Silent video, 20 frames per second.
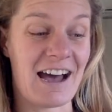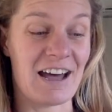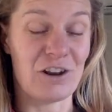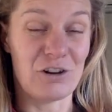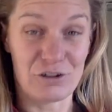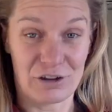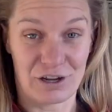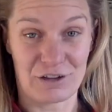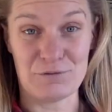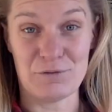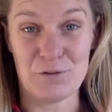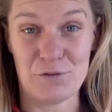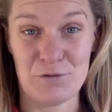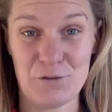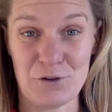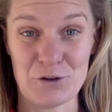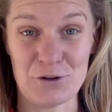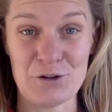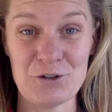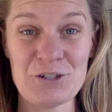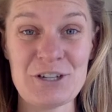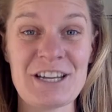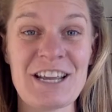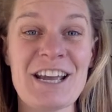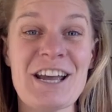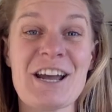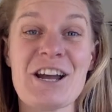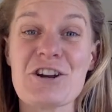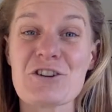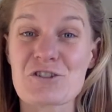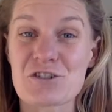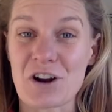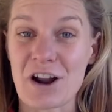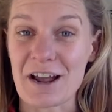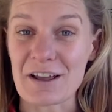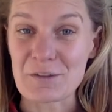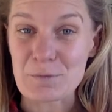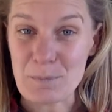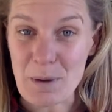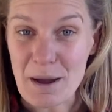looking for food,
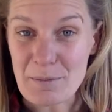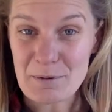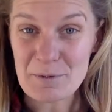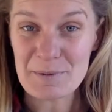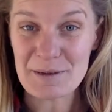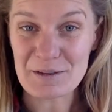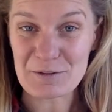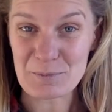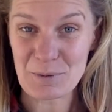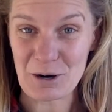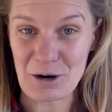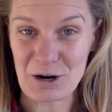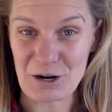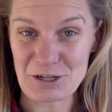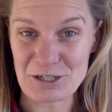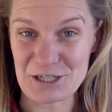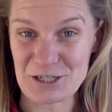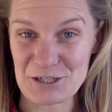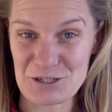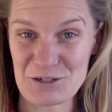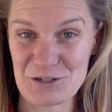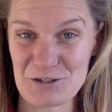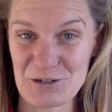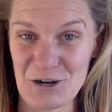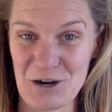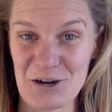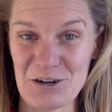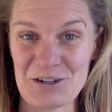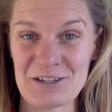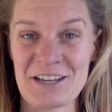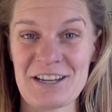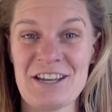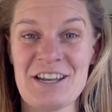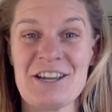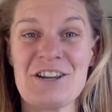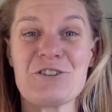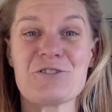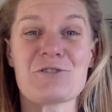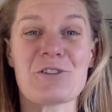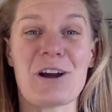tries Papa Bear's porridge and it's too hot,
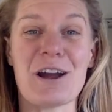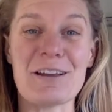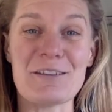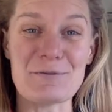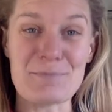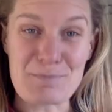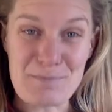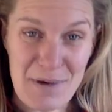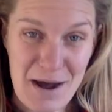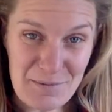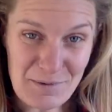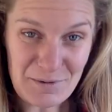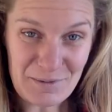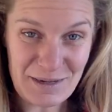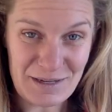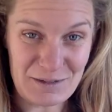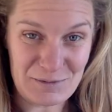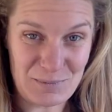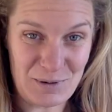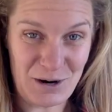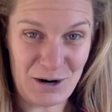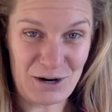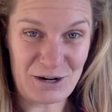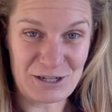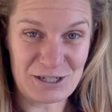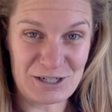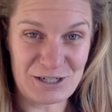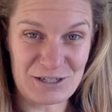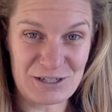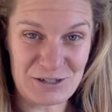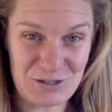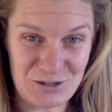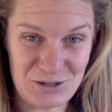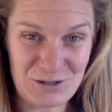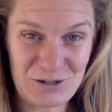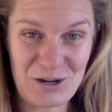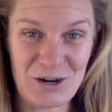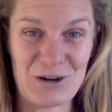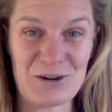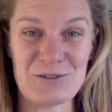tries Mama Bear's porridge and it's
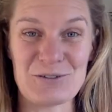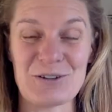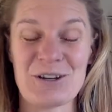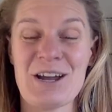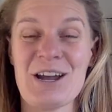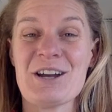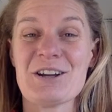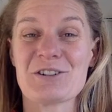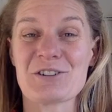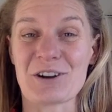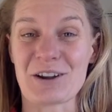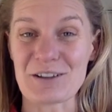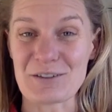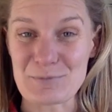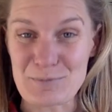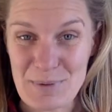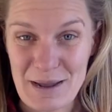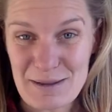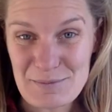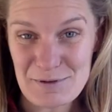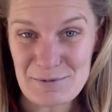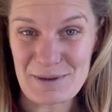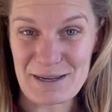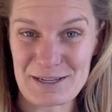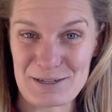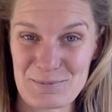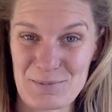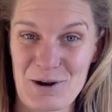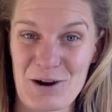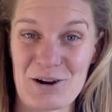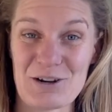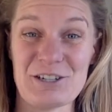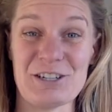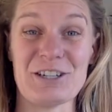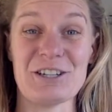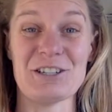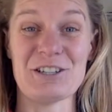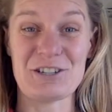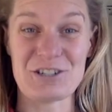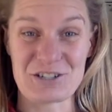too cold, tries Baby Bear's porridge
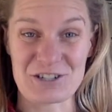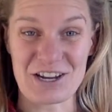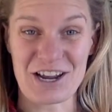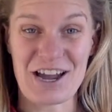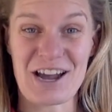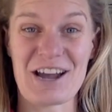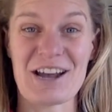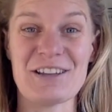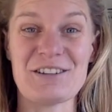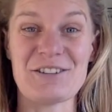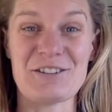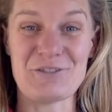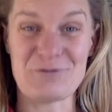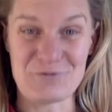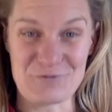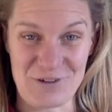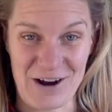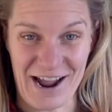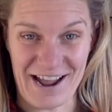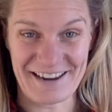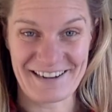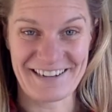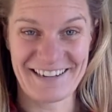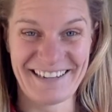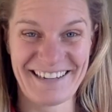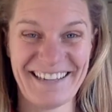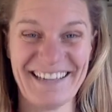and it's just right.